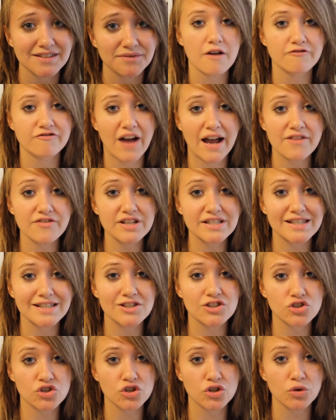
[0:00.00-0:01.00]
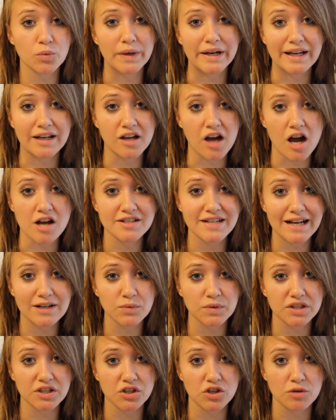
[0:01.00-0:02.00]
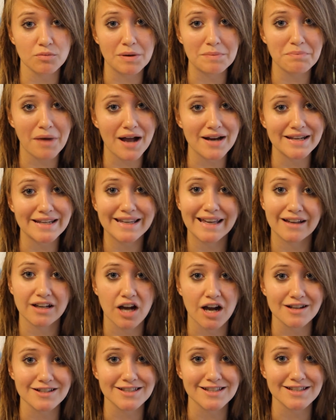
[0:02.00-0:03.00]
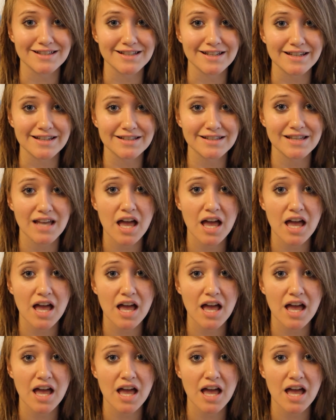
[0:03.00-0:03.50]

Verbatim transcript: Viruses too, when in contact with the human body, can cause disease.